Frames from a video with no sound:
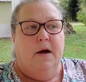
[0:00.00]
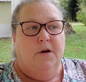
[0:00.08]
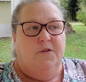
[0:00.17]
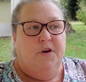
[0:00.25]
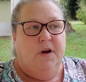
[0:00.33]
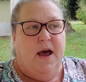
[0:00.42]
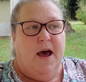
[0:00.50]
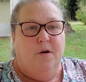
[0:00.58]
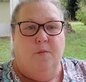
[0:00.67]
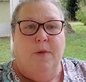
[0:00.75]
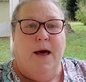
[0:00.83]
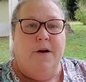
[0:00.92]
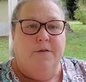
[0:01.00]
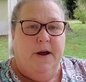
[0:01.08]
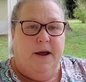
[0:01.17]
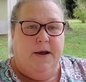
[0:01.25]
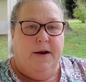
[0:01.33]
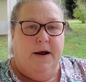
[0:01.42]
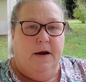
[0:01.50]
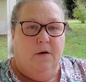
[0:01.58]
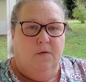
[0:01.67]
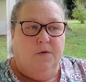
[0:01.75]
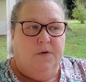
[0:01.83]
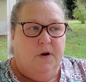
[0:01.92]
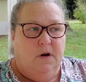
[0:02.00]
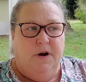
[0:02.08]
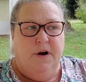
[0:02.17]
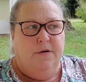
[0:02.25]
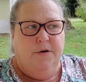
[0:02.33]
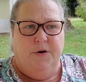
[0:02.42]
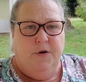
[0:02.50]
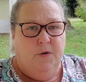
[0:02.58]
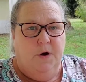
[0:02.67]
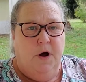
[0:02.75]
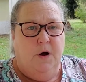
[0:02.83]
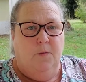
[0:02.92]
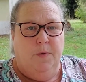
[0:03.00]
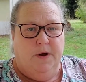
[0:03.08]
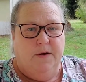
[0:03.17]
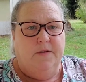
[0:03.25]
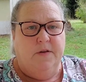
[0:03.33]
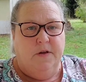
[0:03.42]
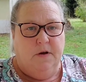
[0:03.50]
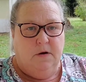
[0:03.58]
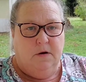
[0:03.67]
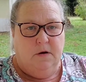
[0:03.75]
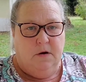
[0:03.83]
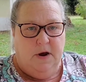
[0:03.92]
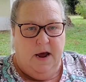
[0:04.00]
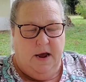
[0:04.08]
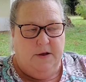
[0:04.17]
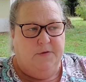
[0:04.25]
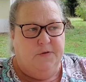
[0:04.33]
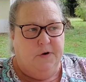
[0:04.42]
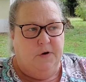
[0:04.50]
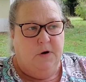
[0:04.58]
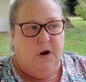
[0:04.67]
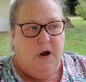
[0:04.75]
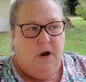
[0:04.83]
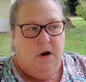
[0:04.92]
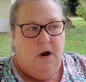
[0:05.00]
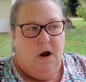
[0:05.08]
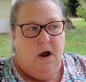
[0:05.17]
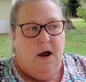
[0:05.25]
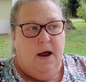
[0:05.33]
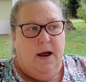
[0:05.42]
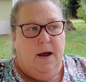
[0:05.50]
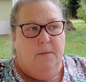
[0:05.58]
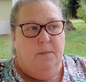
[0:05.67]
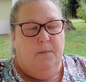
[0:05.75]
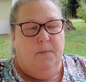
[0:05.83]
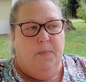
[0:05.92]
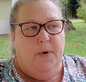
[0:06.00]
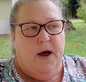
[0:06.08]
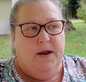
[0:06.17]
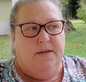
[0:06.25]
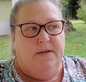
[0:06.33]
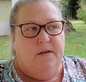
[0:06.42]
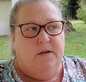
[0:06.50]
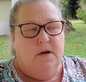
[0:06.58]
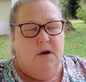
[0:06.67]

She had her bladder taken out a year or two ago because of the cancer, but